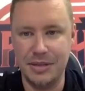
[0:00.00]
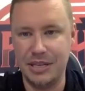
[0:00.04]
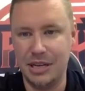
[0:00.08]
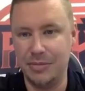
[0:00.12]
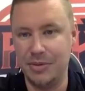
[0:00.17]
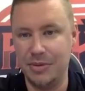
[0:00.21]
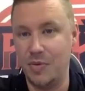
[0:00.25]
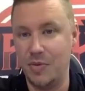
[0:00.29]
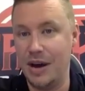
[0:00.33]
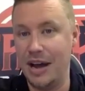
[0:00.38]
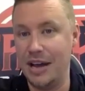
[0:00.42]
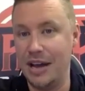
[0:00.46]
Tell
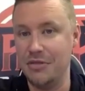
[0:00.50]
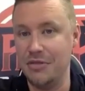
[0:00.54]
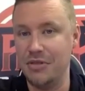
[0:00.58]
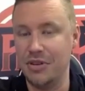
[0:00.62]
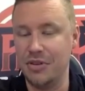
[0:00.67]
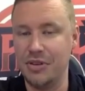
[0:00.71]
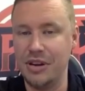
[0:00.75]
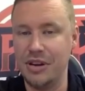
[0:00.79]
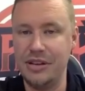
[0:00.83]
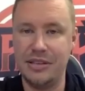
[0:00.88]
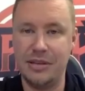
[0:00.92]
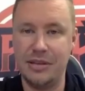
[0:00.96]
me why you
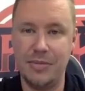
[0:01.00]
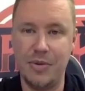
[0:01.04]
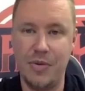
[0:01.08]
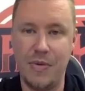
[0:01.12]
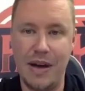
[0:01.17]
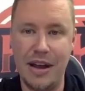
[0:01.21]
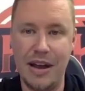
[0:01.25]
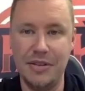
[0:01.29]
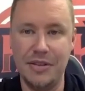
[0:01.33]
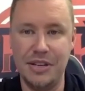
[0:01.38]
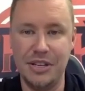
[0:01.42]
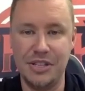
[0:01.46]
agree. Tell me
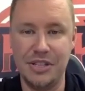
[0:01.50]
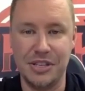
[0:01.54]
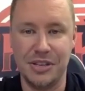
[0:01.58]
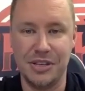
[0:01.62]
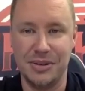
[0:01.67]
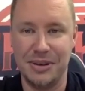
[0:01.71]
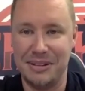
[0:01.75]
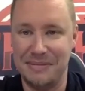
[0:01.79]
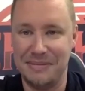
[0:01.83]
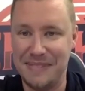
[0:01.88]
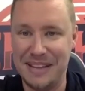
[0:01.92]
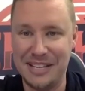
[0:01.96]
why you
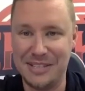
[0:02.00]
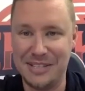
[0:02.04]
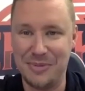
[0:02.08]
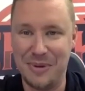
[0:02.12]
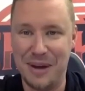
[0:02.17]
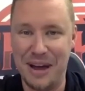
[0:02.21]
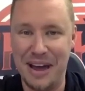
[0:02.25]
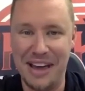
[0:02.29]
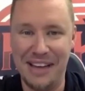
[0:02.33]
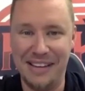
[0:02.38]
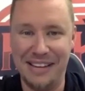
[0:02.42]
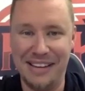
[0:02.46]
disagree. That's
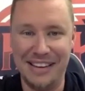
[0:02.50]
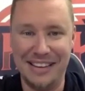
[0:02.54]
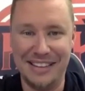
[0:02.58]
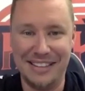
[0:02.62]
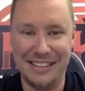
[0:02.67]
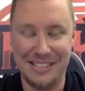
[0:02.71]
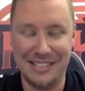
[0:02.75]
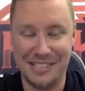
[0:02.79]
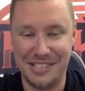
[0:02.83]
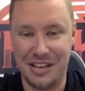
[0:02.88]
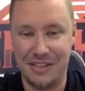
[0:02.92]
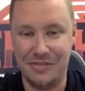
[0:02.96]
why I like
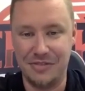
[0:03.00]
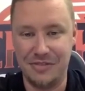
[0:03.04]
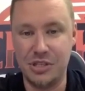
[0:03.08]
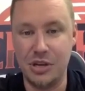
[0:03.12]
this stuff.